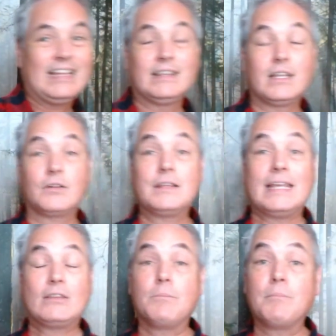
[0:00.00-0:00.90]
Now,
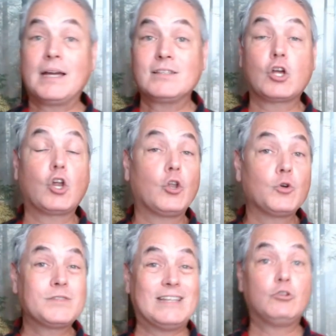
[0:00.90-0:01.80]
the mines
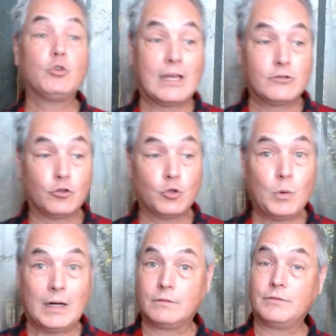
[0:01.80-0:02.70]
closed in
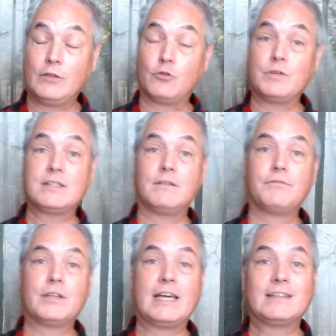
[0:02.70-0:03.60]
2012, and the reason
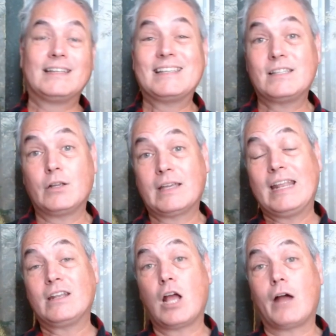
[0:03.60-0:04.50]
for that is the
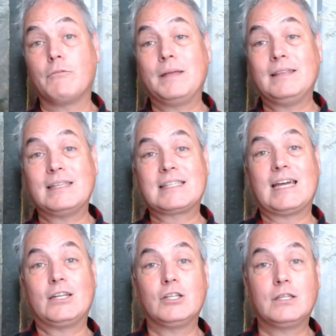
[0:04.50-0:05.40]
Canadian government
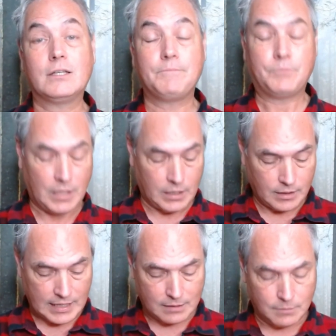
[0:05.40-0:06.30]
decided
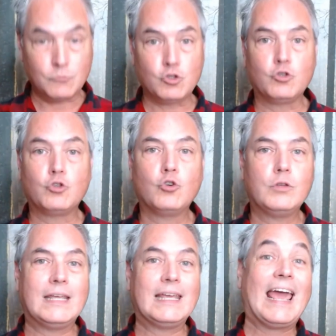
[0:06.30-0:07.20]
that due to
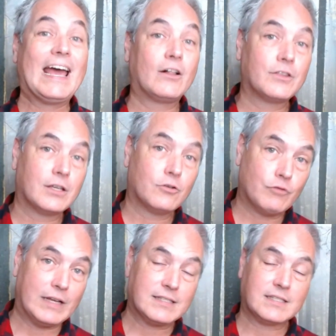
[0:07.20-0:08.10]
the health
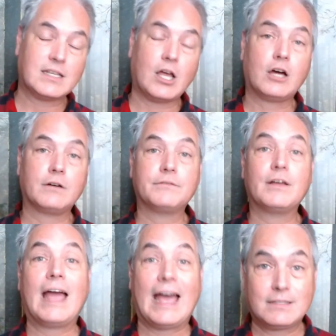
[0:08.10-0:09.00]
risks of
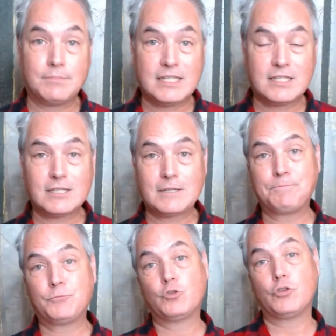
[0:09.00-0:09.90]
asbestos
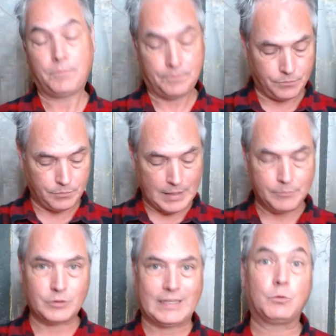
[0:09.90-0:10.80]
to the
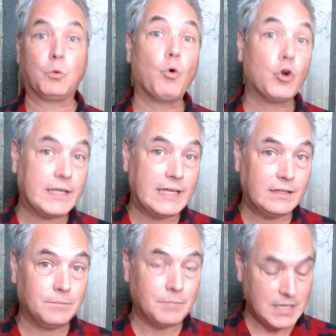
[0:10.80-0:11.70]
people that were working in
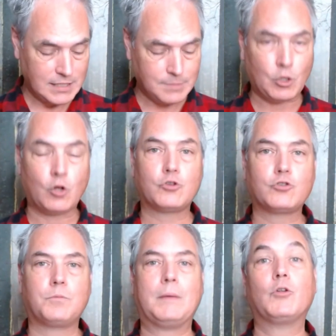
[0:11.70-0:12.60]
the mines, but
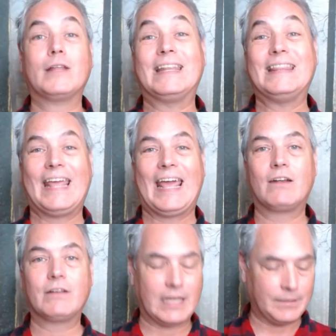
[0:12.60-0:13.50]
also people in the
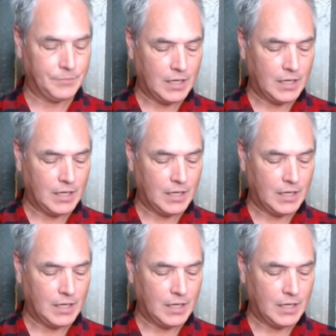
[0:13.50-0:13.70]
area,